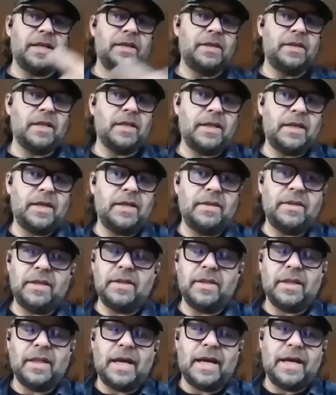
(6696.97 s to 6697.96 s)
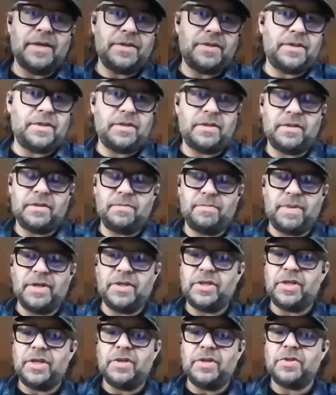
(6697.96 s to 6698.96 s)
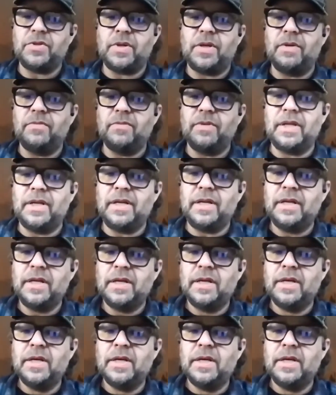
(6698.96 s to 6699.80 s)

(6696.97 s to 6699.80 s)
the last bunch of years. So I don't really